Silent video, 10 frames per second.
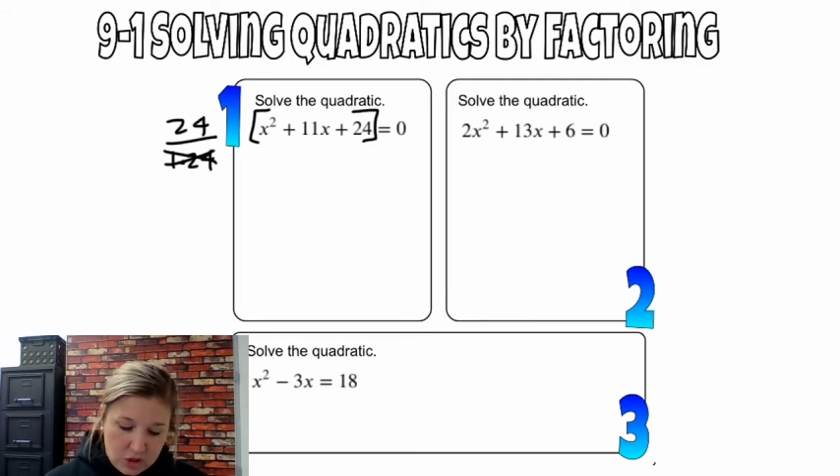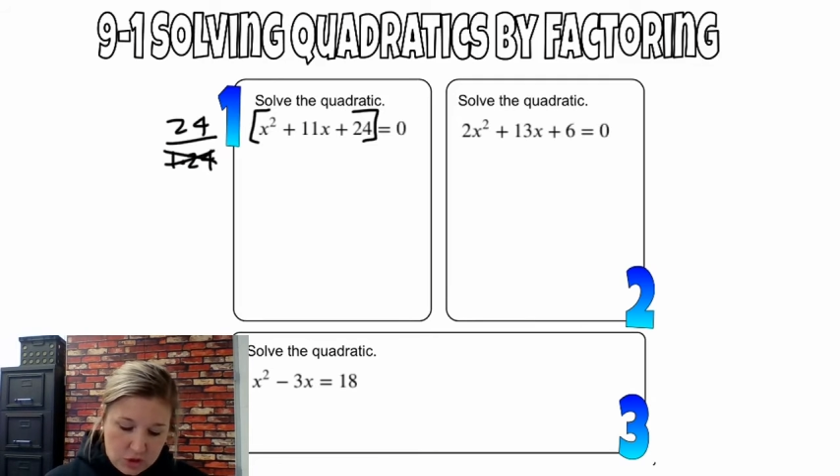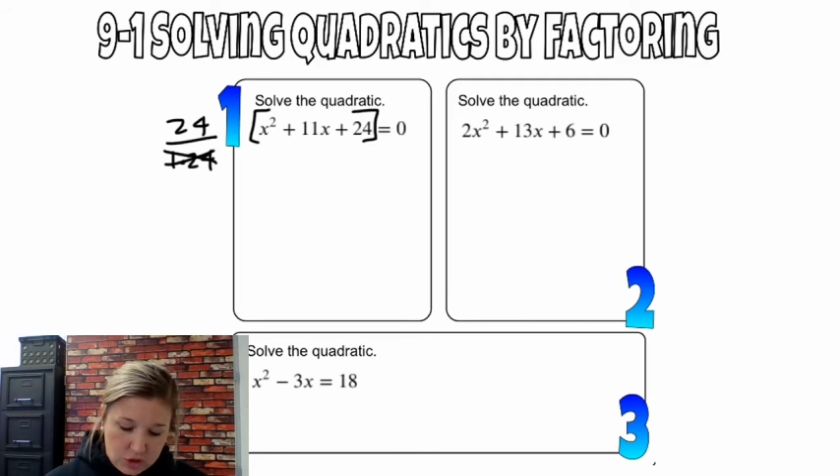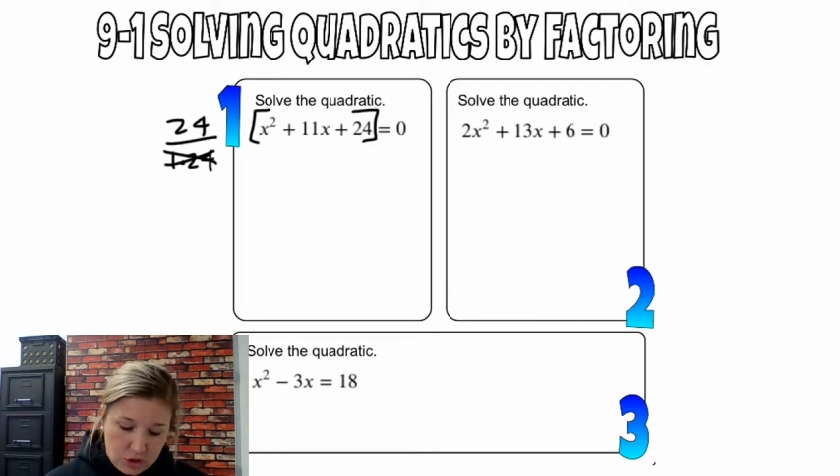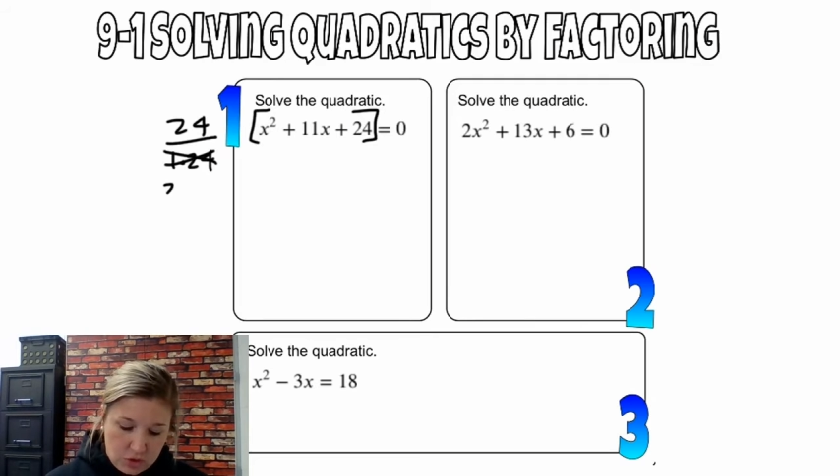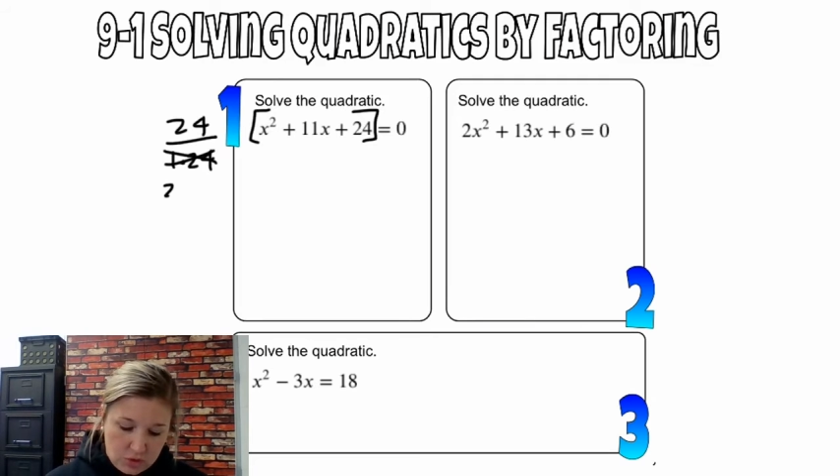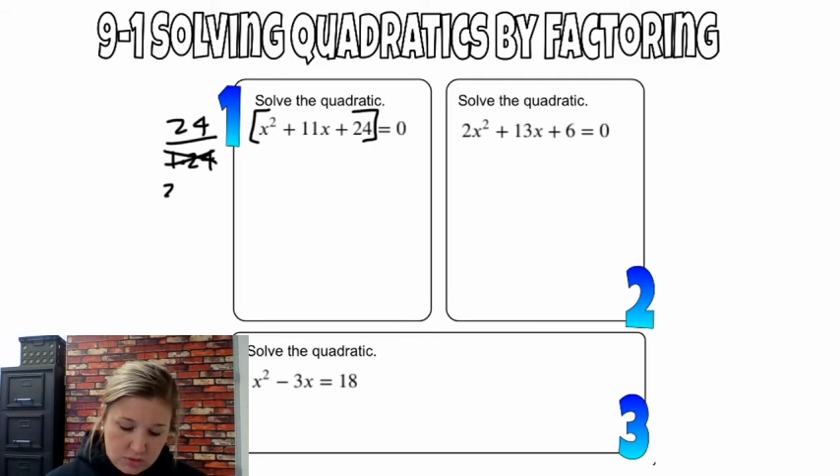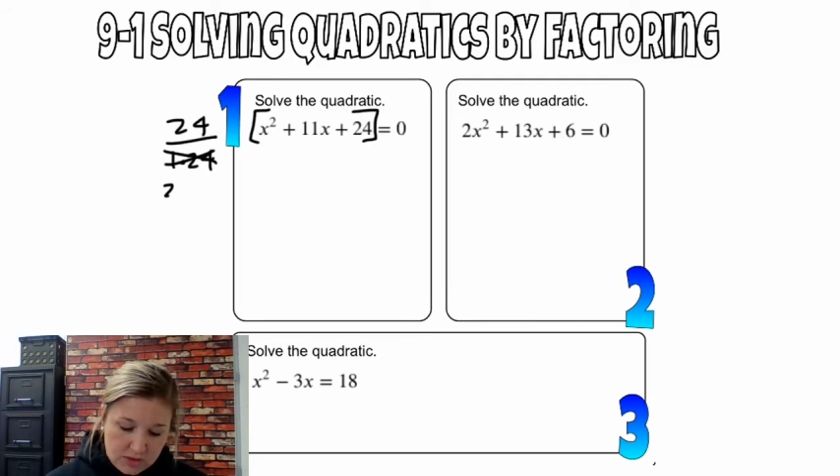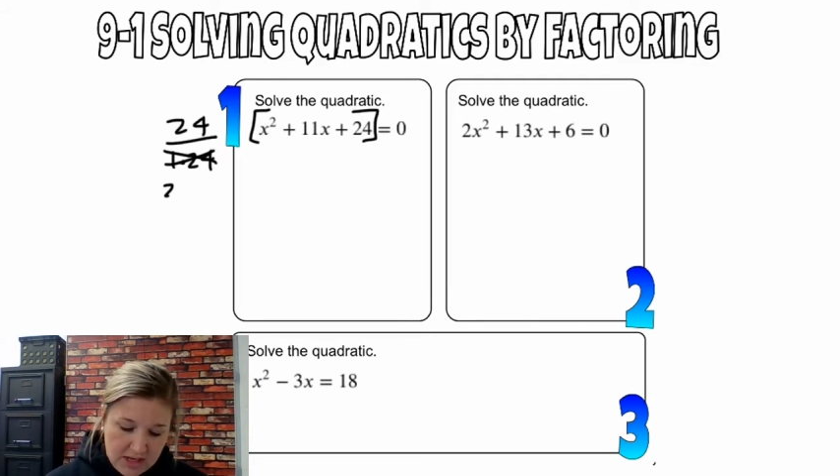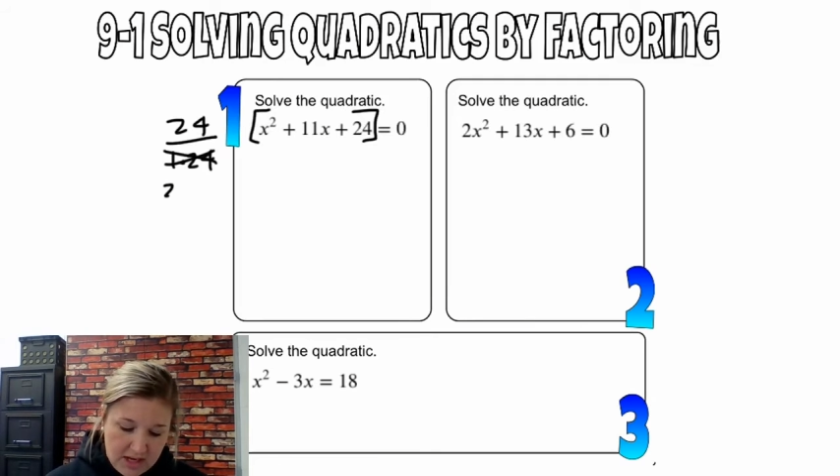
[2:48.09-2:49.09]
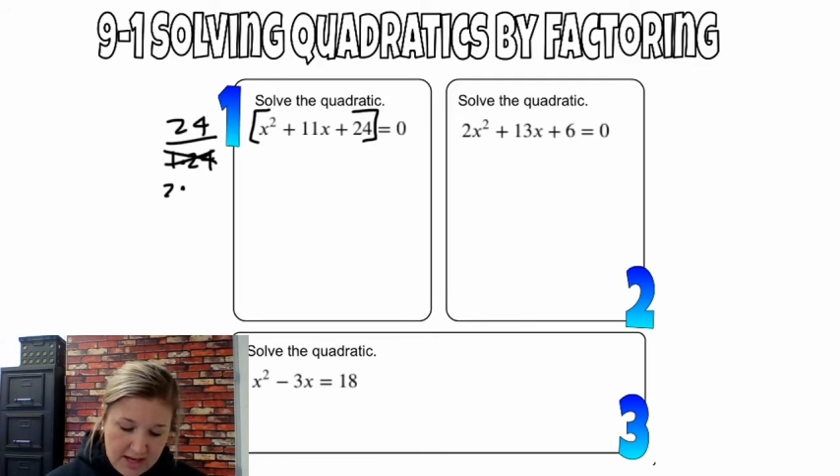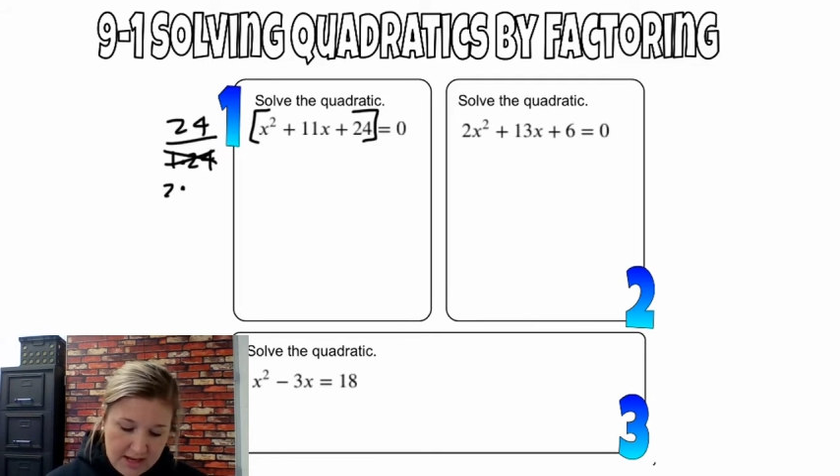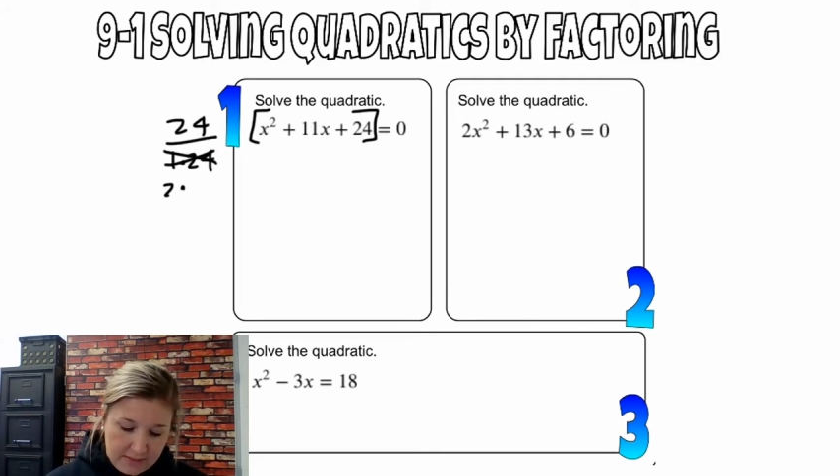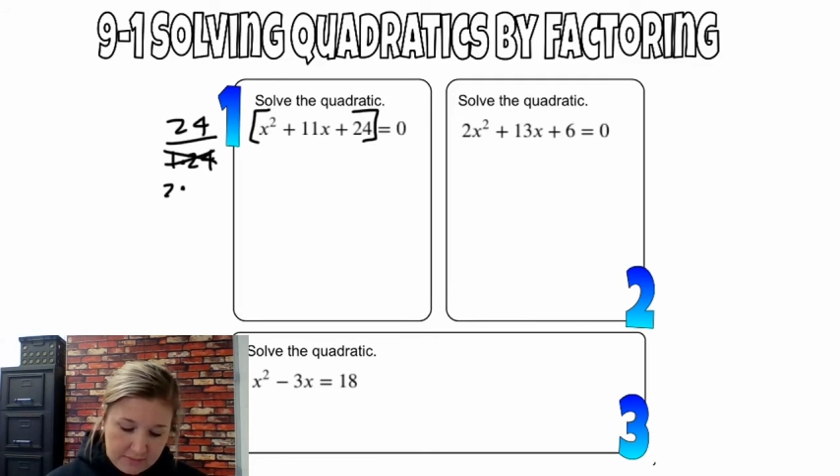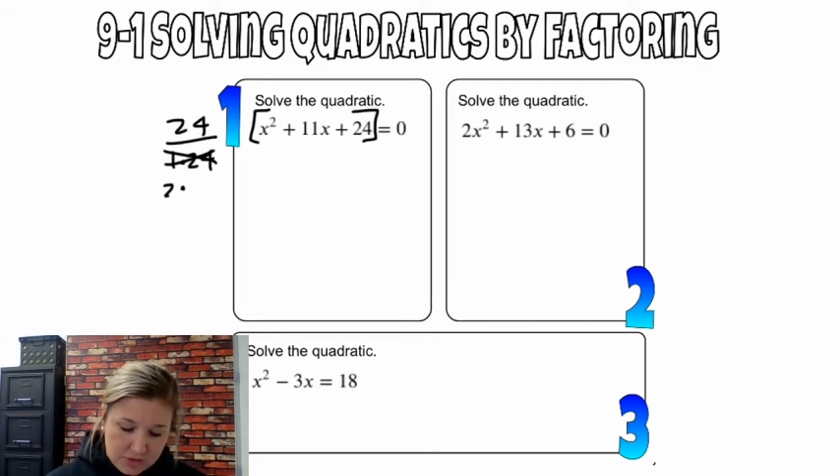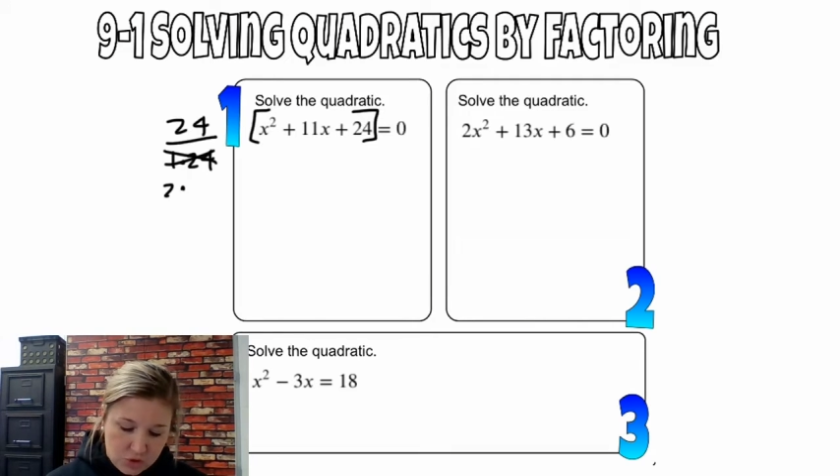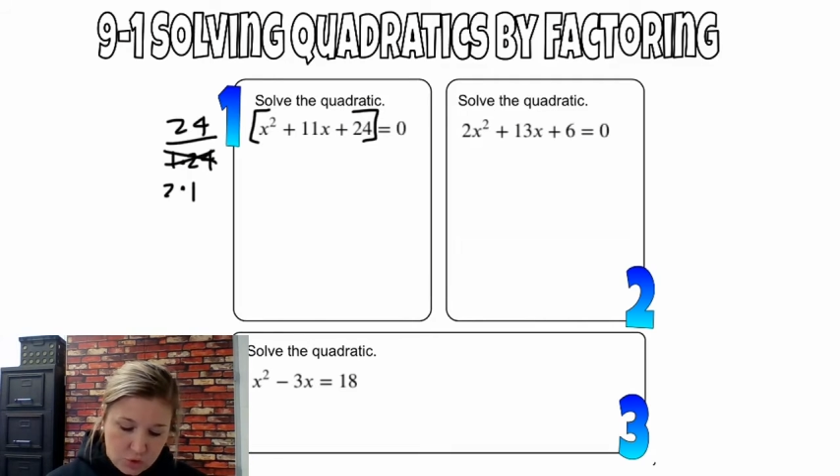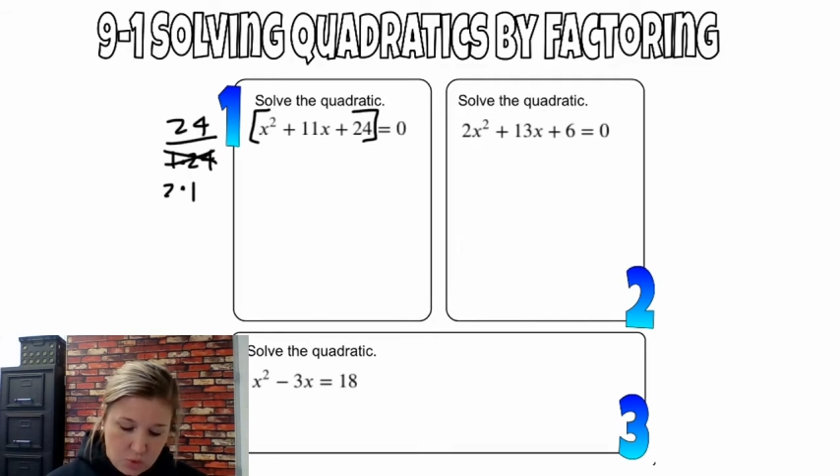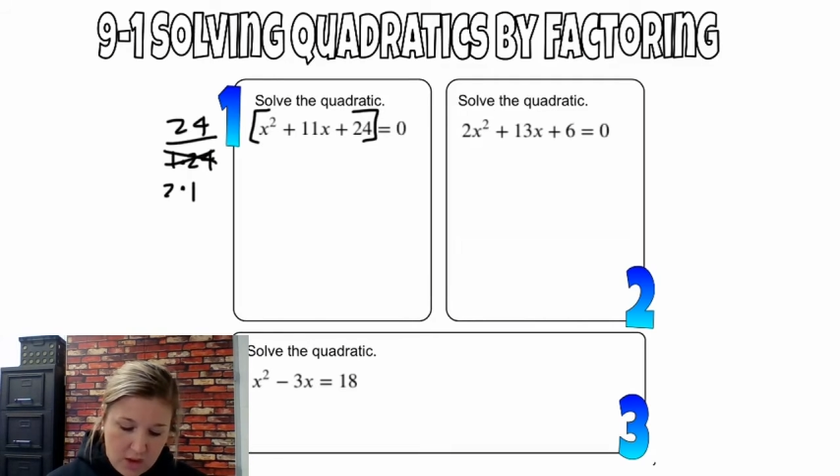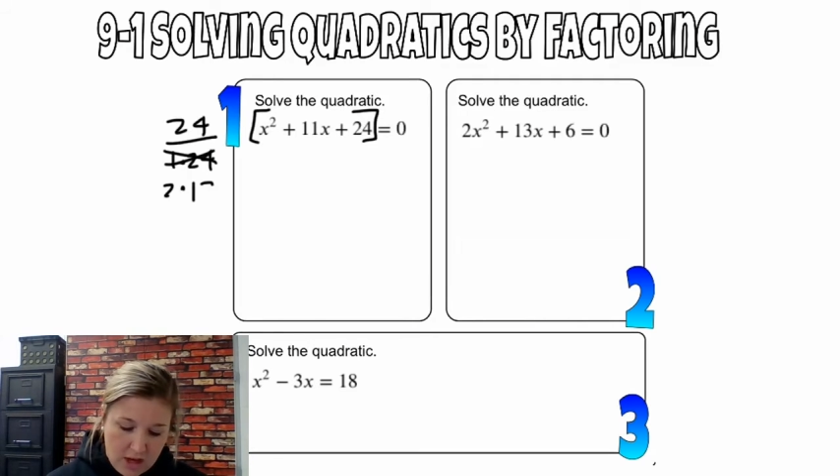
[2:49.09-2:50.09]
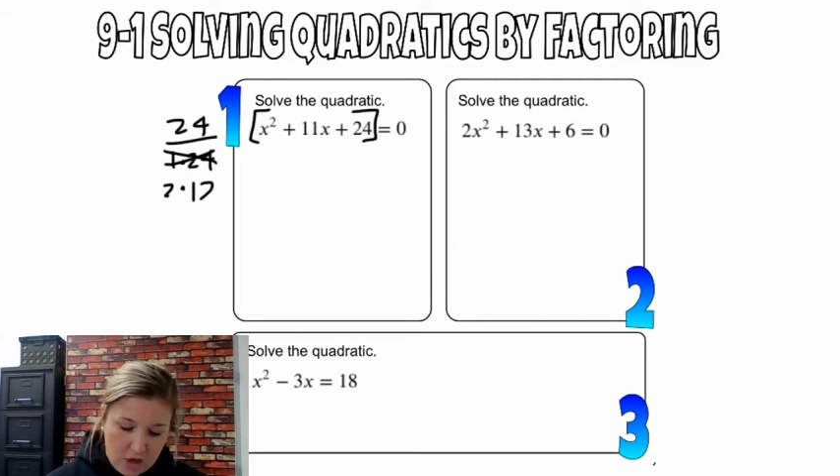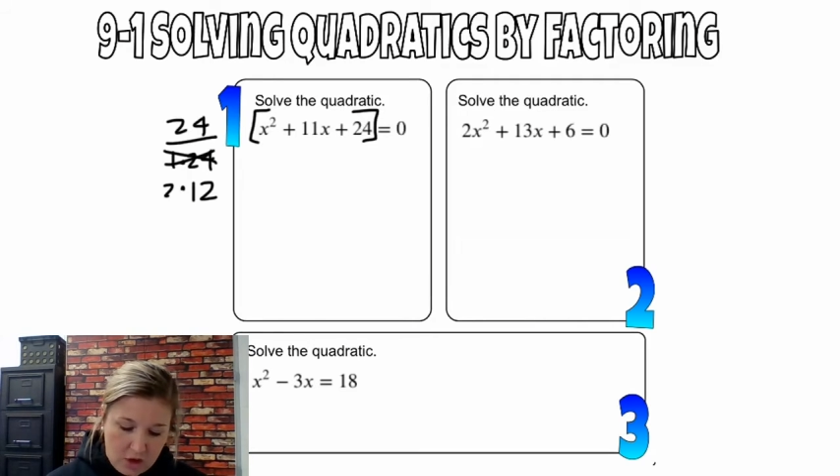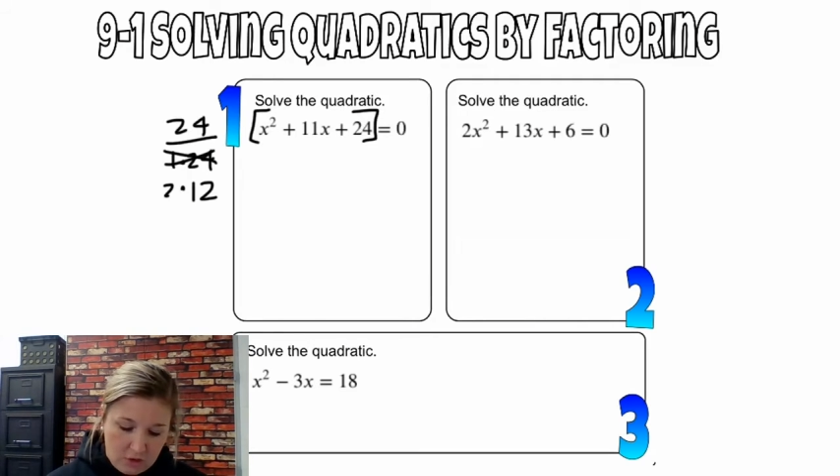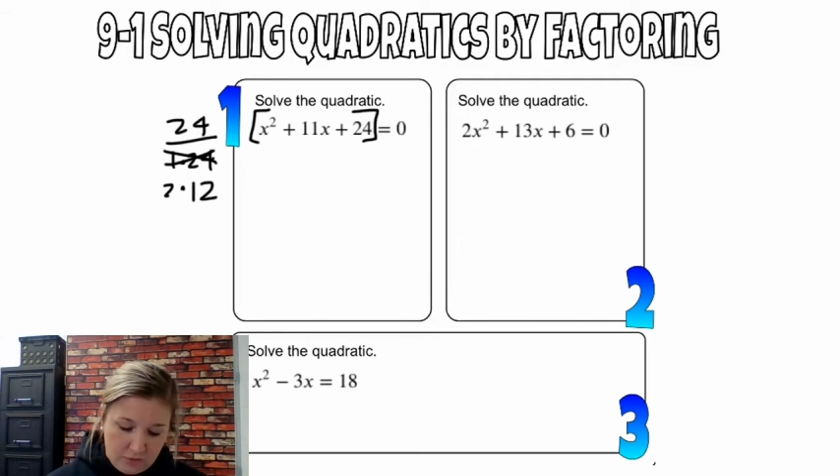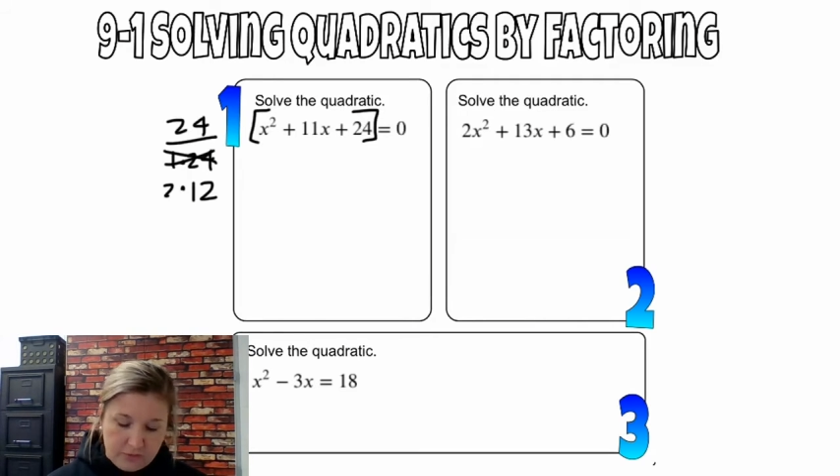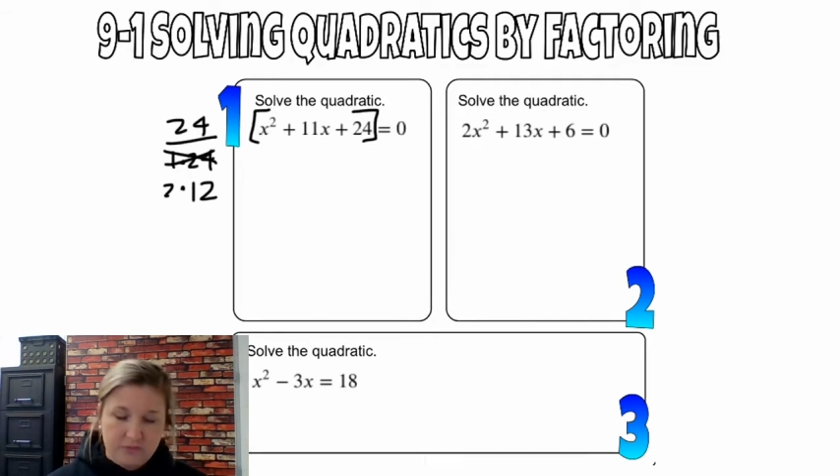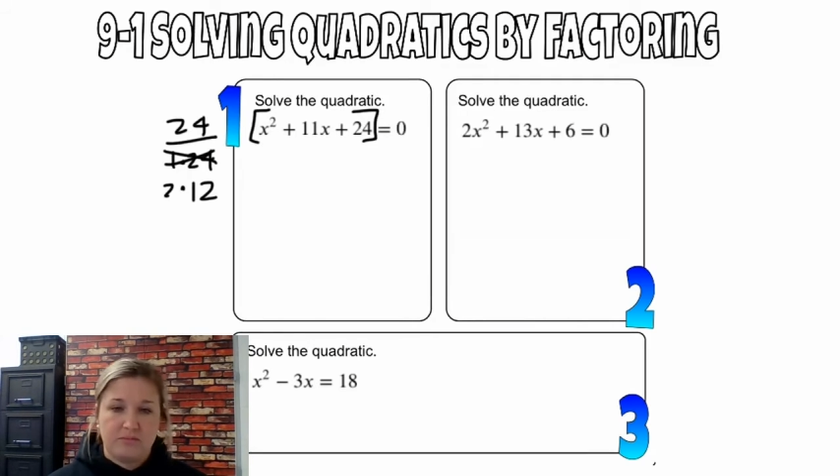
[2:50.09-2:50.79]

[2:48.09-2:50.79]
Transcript: 2 times 12.